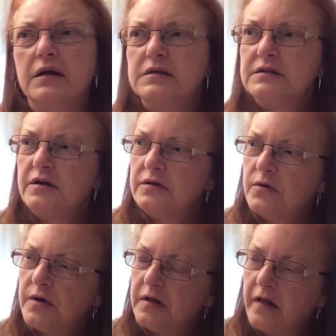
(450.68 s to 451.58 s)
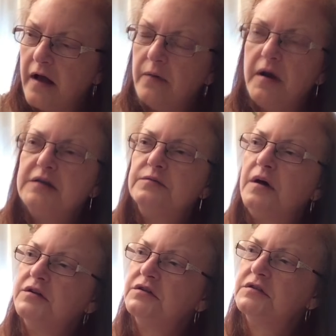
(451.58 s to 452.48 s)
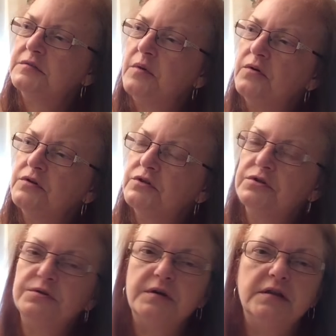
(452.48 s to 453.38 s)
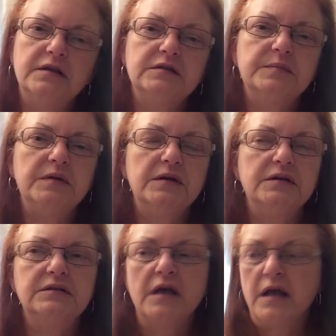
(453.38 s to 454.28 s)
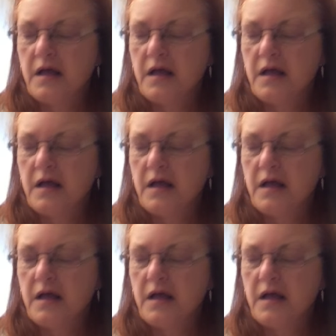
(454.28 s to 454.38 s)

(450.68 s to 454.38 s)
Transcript: Start going clockwise. Watch the smoke as you're doing this, because